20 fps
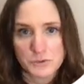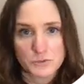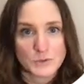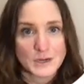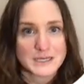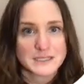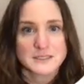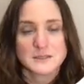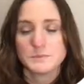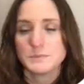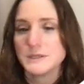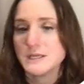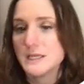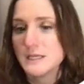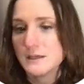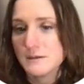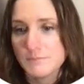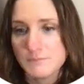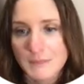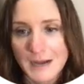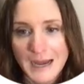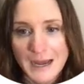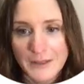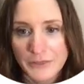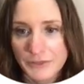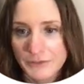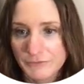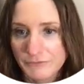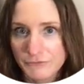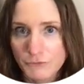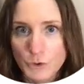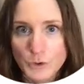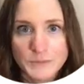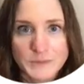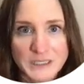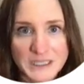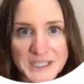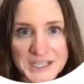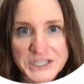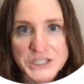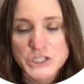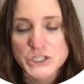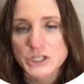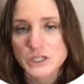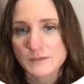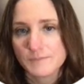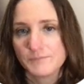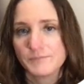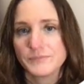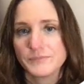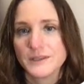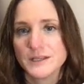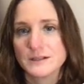a recipe, a math formulation,